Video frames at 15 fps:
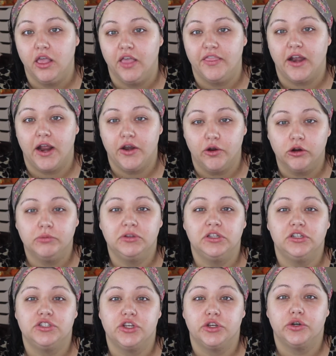that I
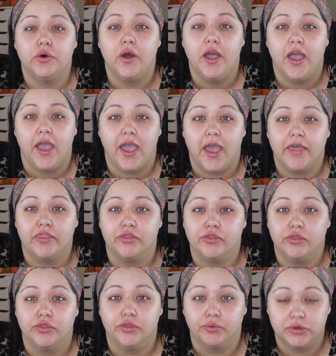normally do
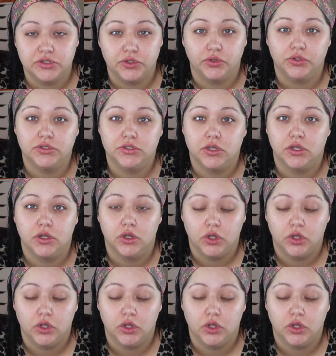and the results